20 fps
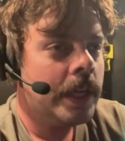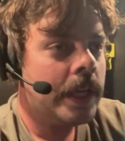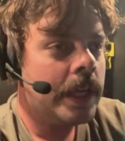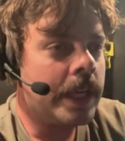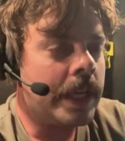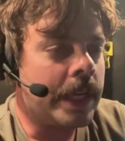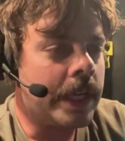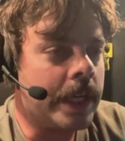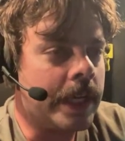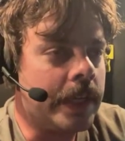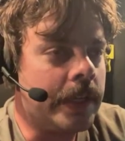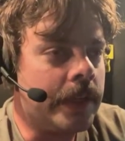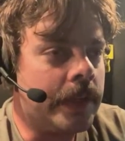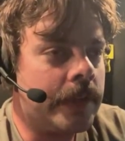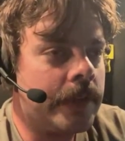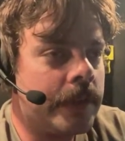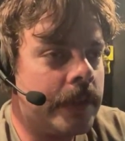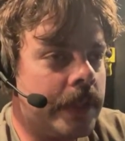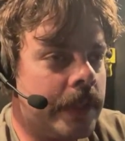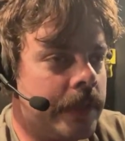and
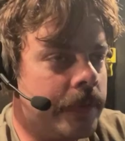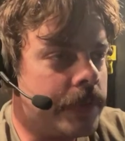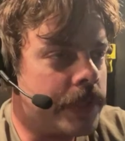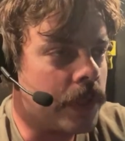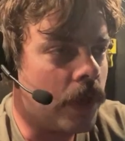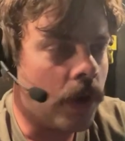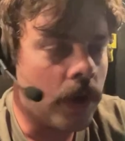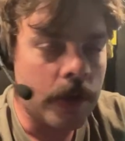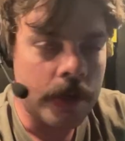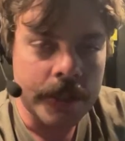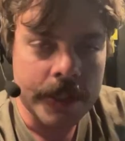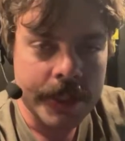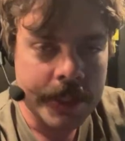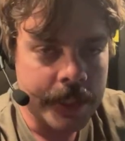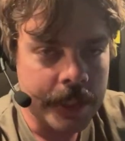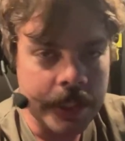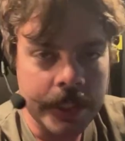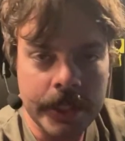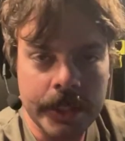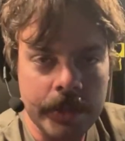it was hard to
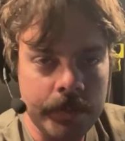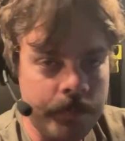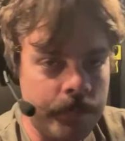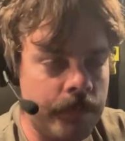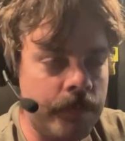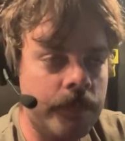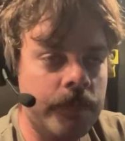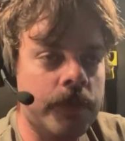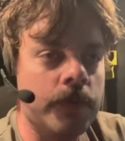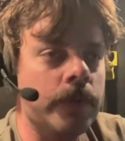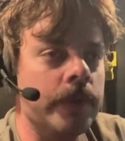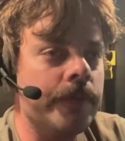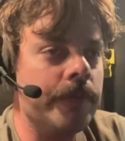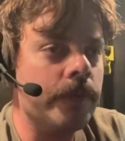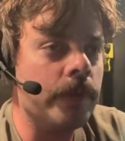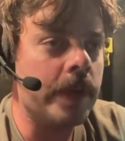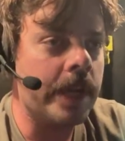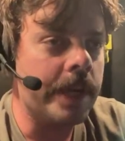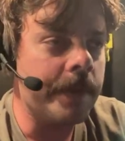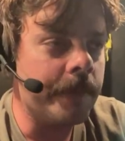see through the
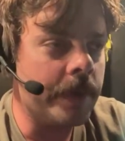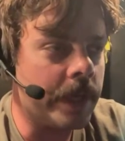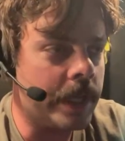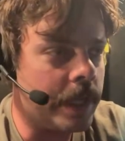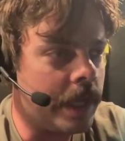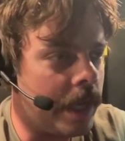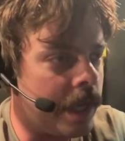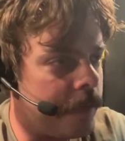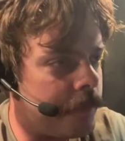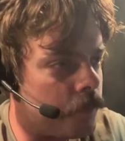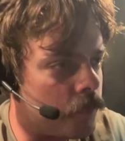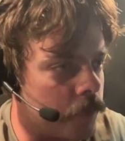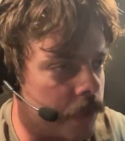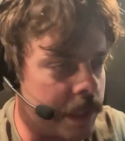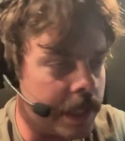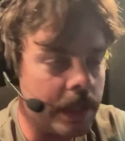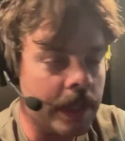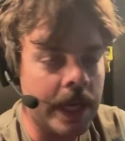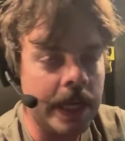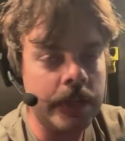fray, but I'm
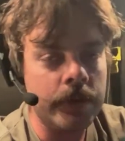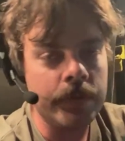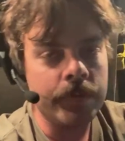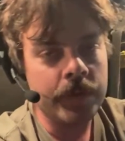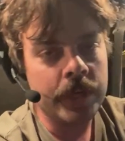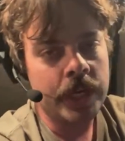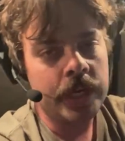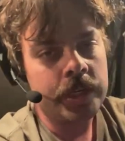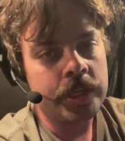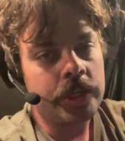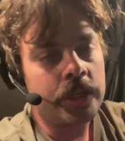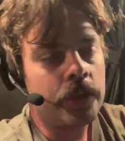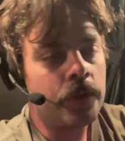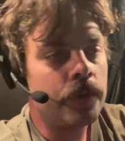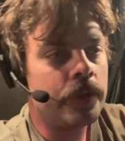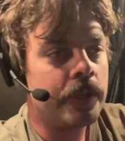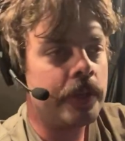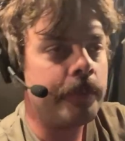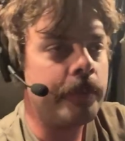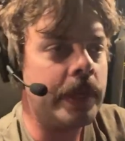really glad to have gotten to know
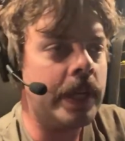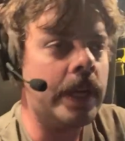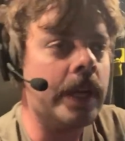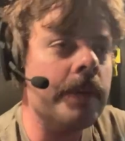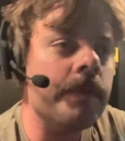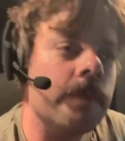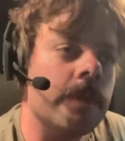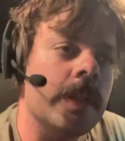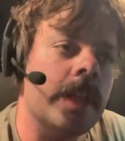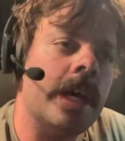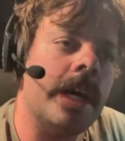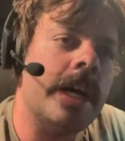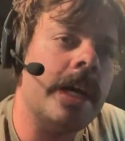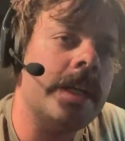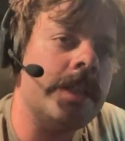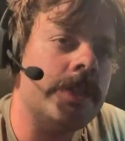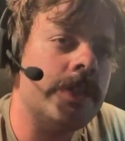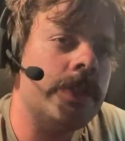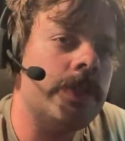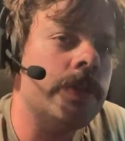them, and I'm
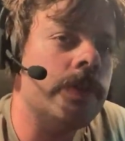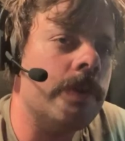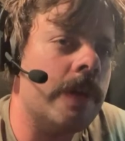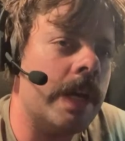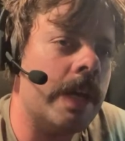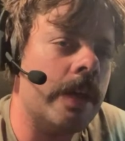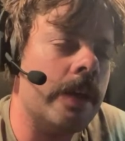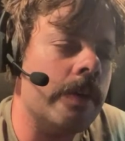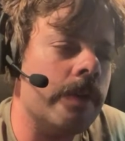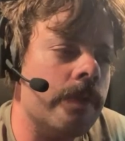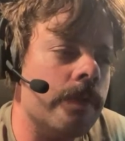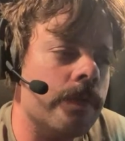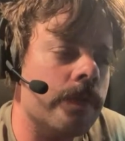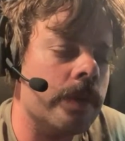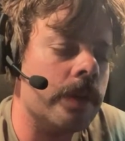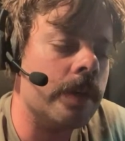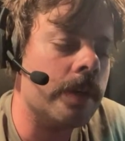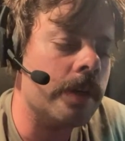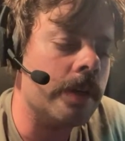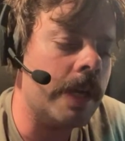glad to have
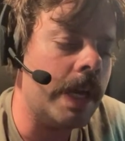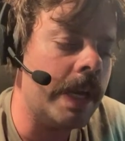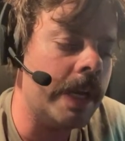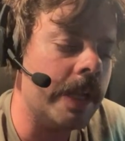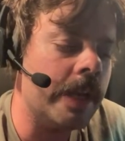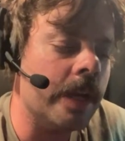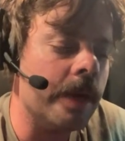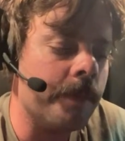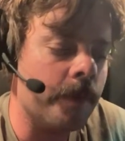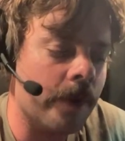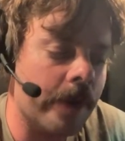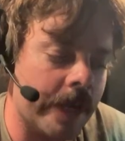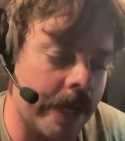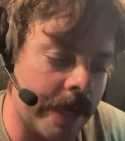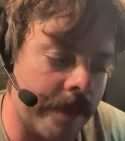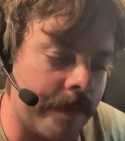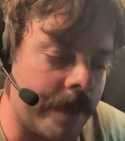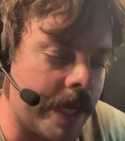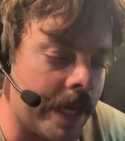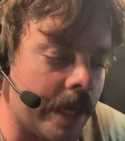ended up where I
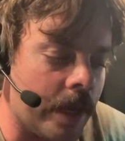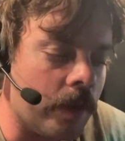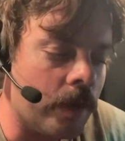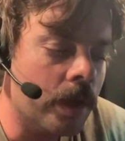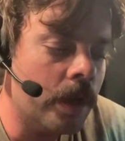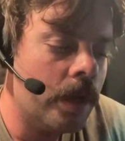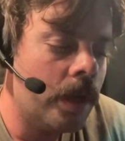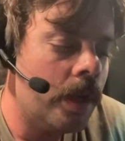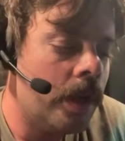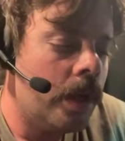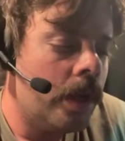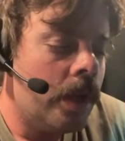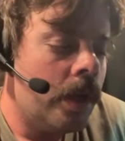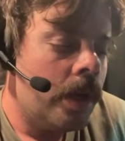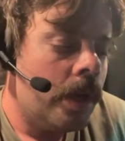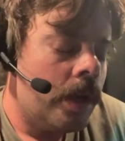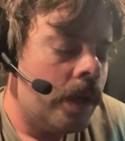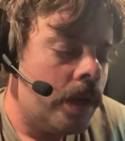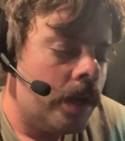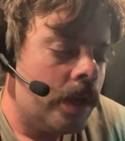am now.
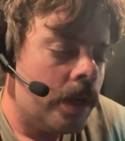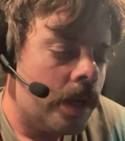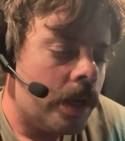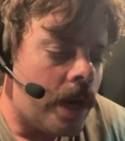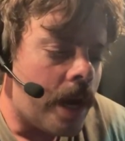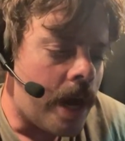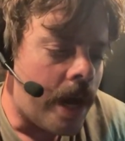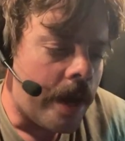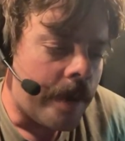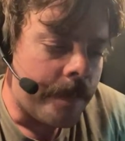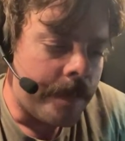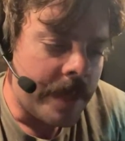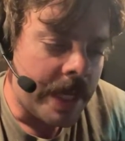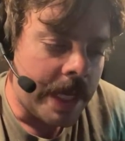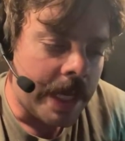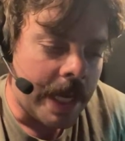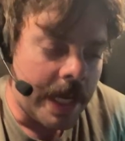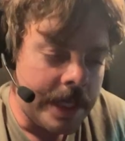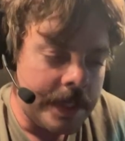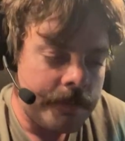
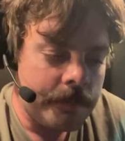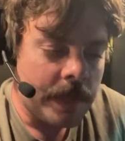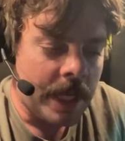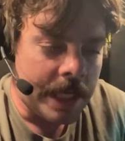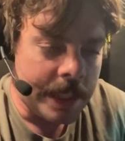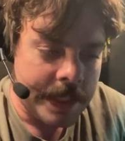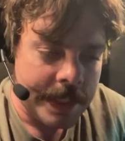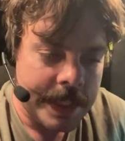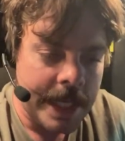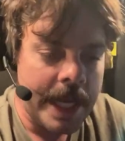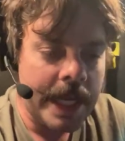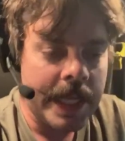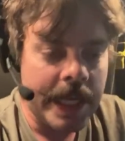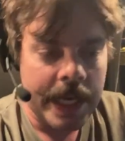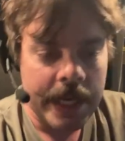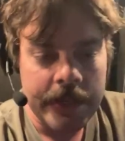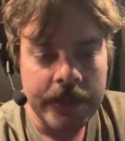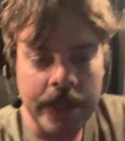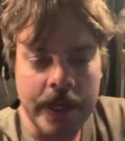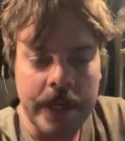And I stayed out of the